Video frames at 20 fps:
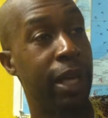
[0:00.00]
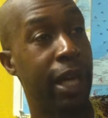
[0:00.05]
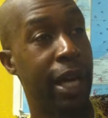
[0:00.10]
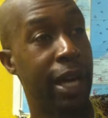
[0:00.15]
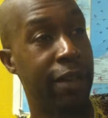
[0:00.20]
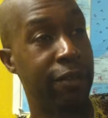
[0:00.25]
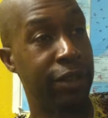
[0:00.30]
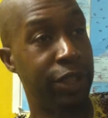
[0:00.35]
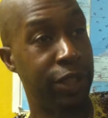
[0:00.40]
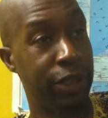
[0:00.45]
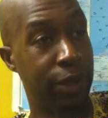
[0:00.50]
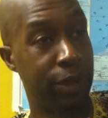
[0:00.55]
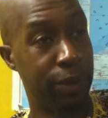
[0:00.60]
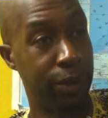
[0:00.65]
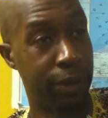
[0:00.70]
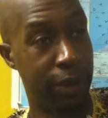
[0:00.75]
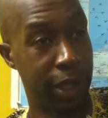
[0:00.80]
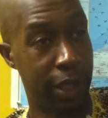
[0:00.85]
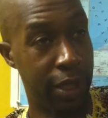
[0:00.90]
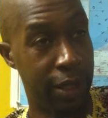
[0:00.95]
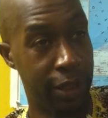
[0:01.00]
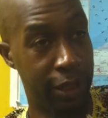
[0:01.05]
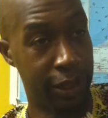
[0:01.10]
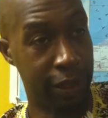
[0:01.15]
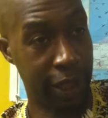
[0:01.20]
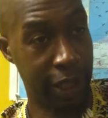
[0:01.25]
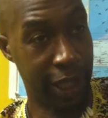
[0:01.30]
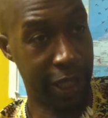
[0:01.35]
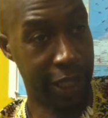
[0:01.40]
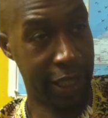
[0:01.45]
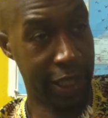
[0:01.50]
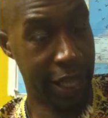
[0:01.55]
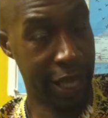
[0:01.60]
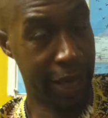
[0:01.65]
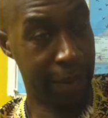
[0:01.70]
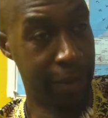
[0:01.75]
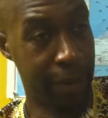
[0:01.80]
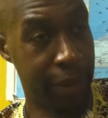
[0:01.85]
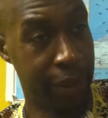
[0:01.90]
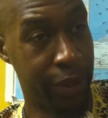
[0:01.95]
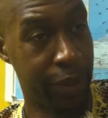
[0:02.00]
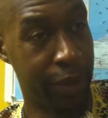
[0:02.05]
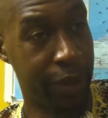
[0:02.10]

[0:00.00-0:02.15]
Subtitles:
have a show on 89.3